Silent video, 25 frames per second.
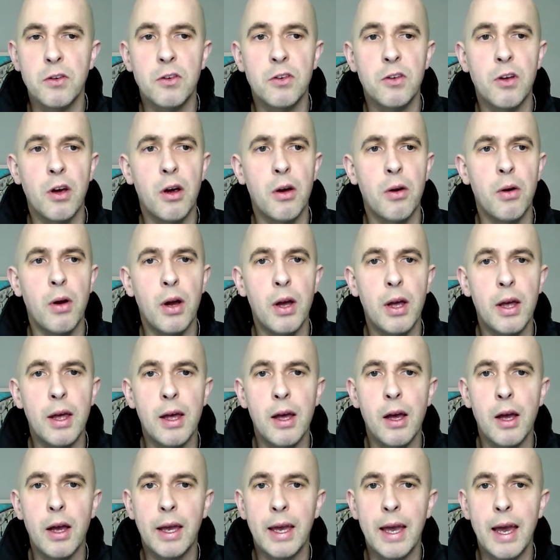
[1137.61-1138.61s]
So
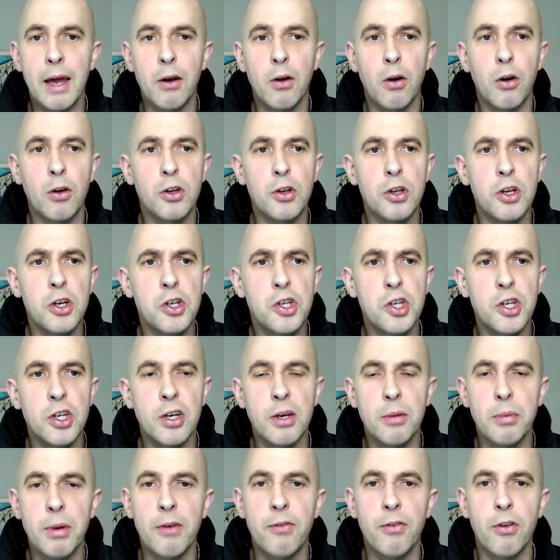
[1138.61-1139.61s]
again, on
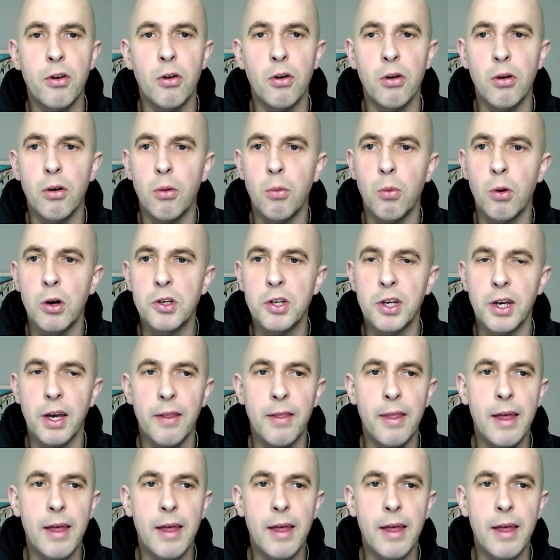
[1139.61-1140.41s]
YouTube, if you're watching it